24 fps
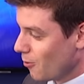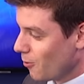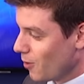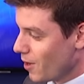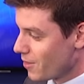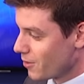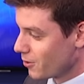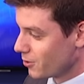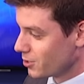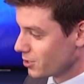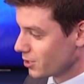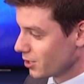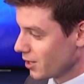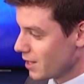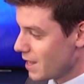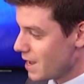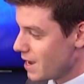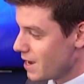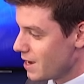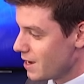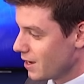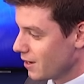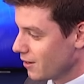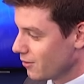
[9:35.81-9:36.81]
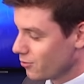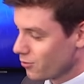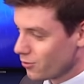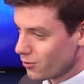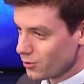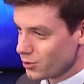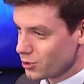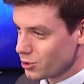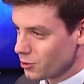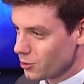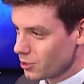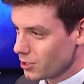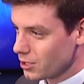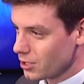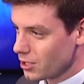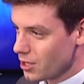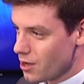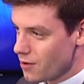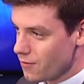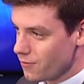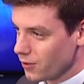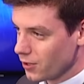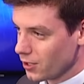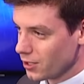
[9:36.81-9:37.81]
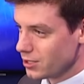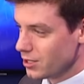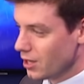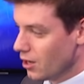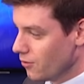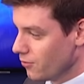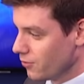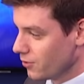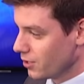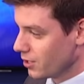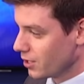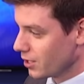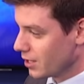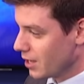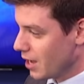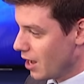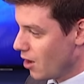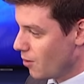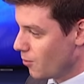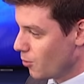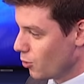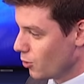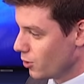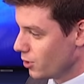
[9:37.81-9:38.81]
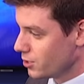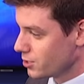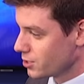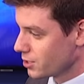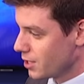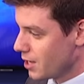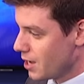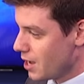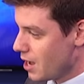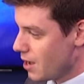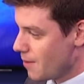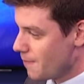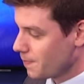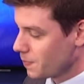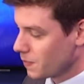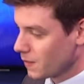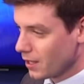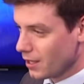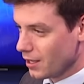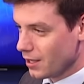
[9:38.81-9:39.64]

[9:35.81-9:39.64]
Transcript: weather delay for during the Philadelphia Cowboys game.